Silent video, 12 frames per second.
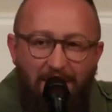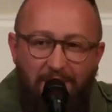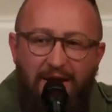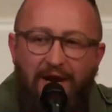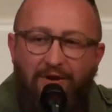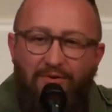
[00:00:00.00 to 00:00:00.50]

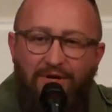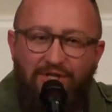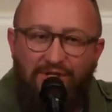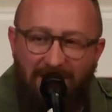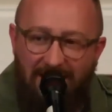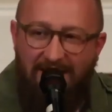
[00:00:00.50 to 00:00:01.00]
Being
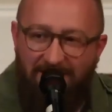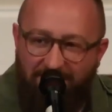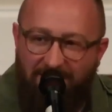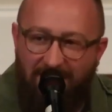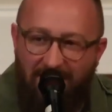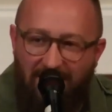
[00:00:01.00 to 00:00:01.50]

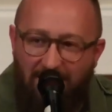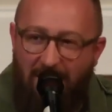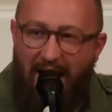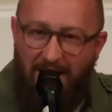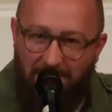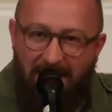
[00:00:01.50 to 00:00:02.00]
received
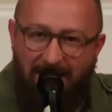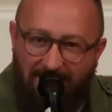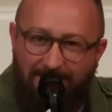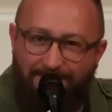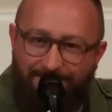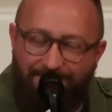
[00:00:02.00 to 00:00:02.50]
by a man
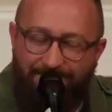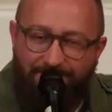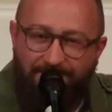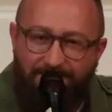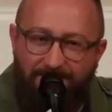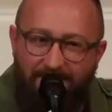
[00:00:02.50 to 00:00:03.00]

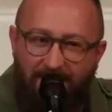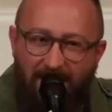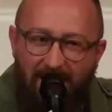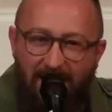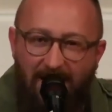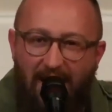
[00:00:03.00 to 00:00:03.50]

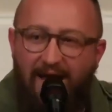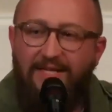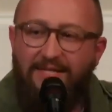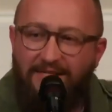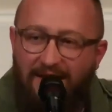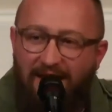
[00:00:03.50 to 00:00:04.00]
and
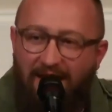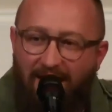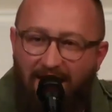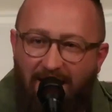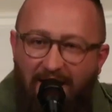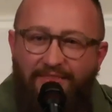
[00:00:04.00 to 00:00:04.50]
seeing
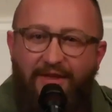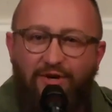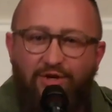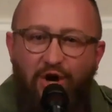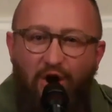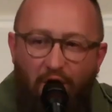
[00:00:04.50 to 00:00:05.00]
that
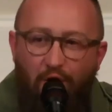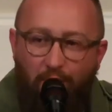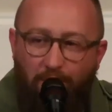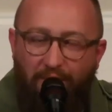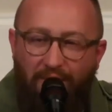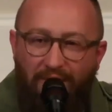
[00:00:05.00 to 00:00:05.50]
there's
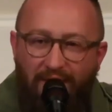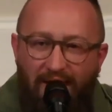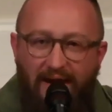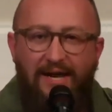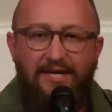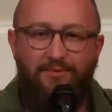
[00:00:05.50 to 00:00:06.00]
hope
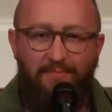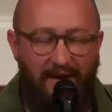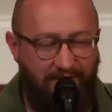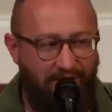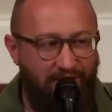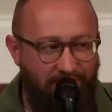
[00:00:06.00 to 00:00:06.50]
in his
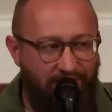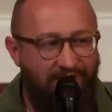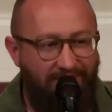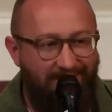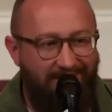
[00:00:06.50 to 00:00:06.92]
message.